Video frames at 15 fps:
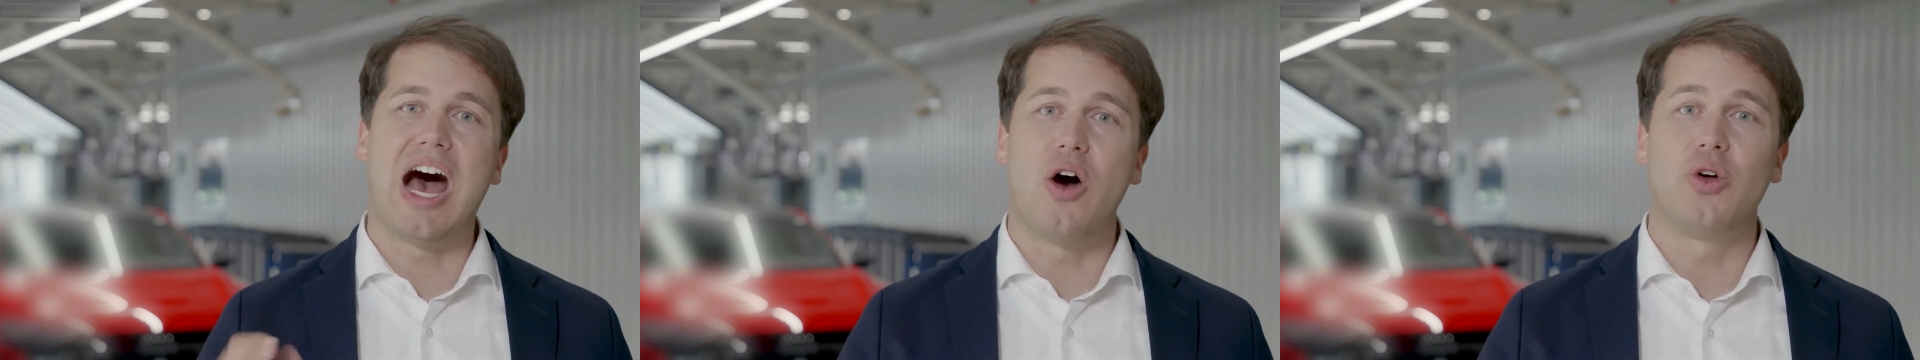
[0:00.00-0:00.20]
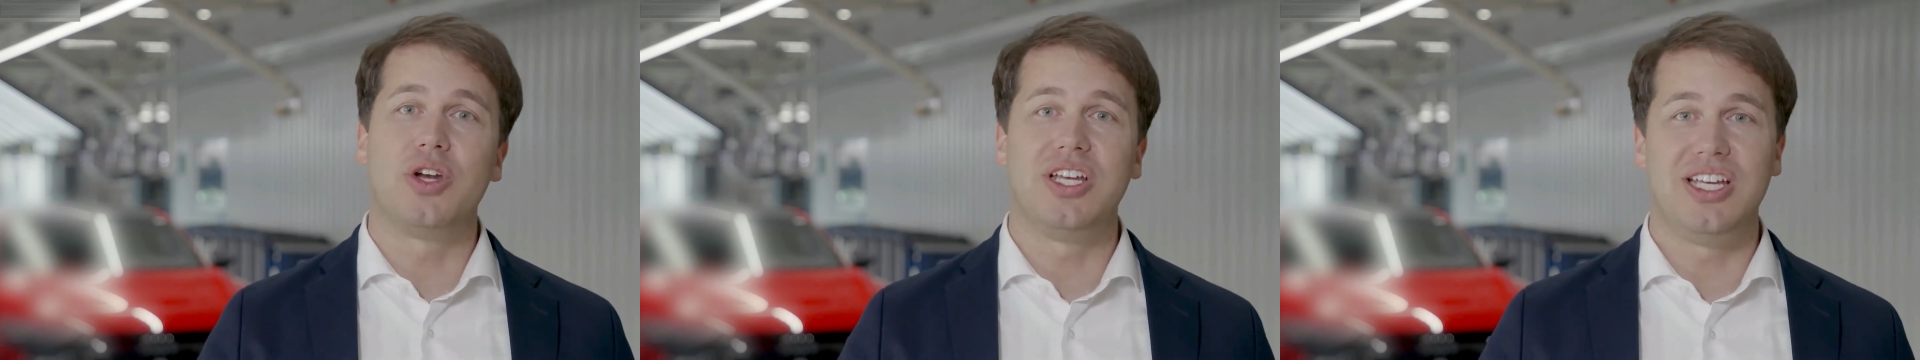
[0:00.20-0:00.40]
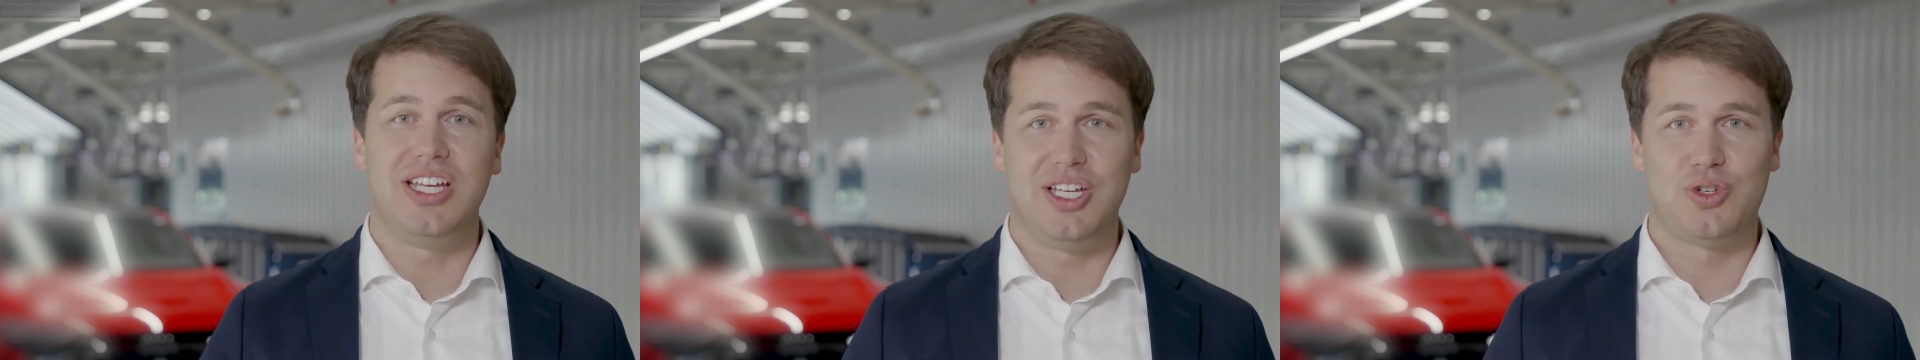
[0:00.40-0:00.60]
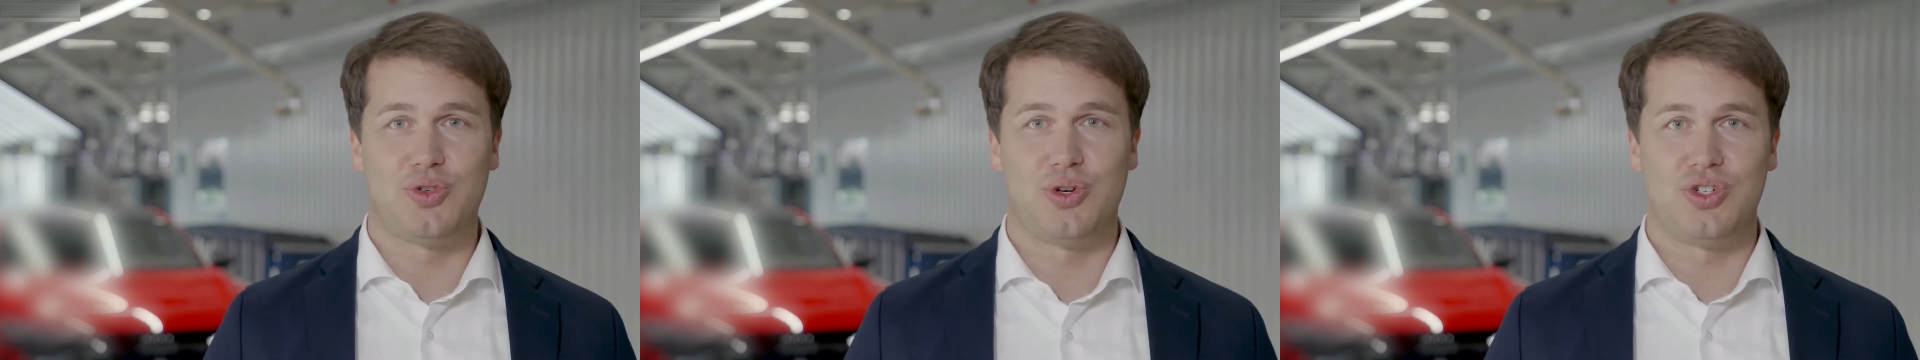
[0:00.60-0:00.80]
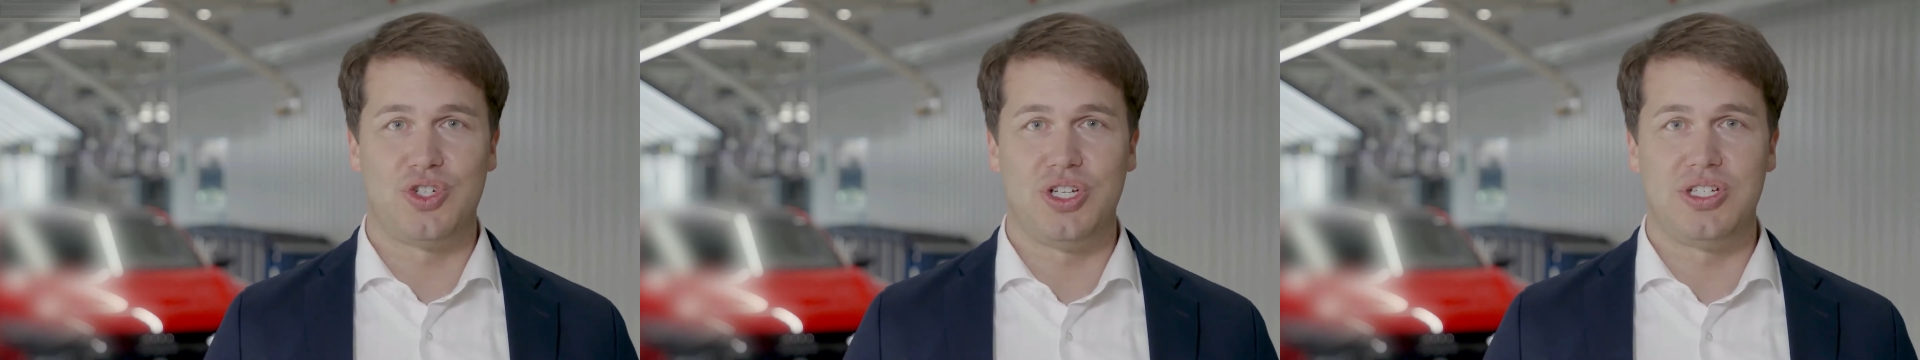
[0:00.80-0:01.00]
Audi
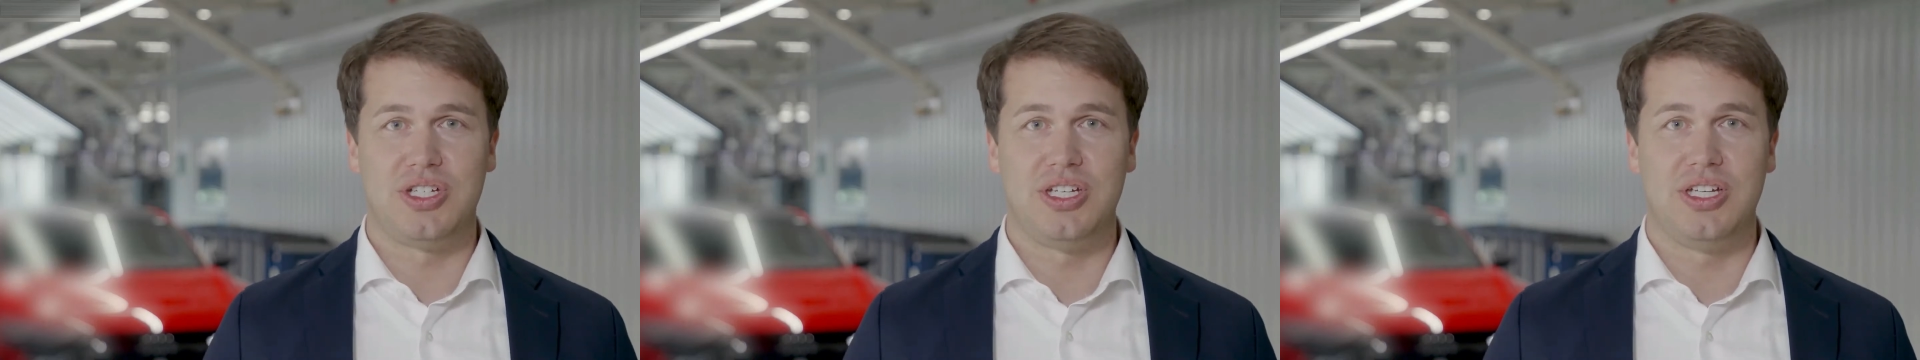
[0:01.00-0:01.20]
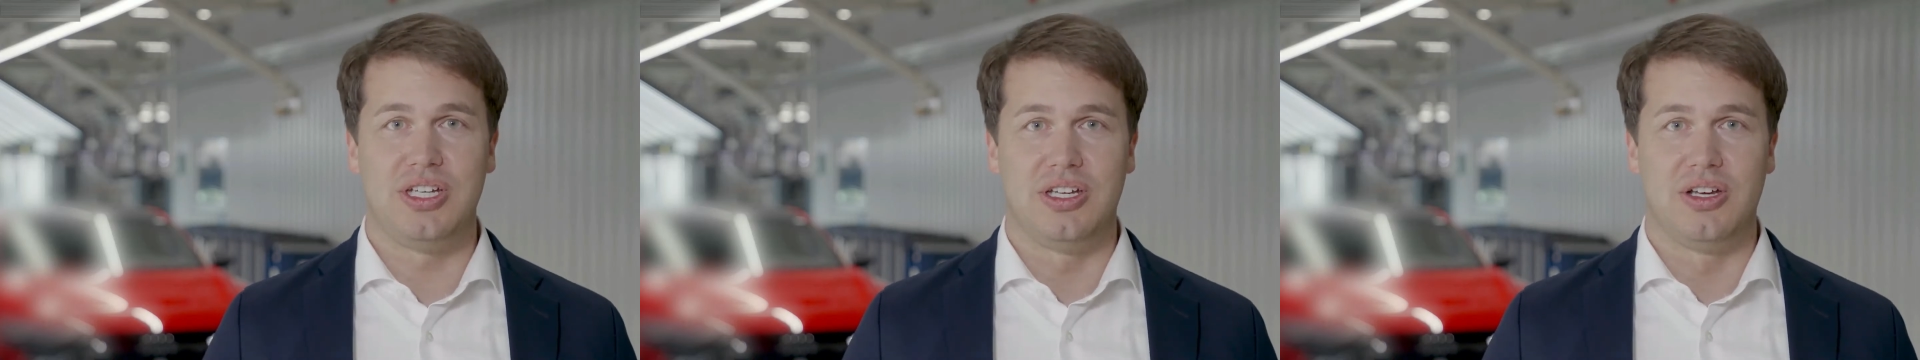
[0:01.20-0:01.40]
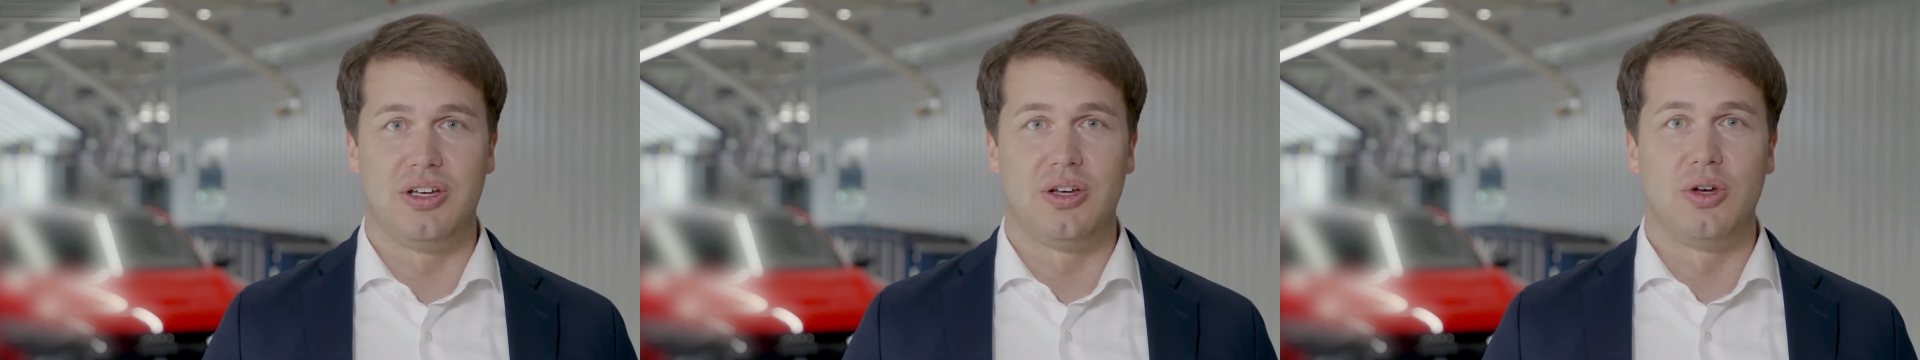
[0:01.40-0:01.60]
e-tron GT,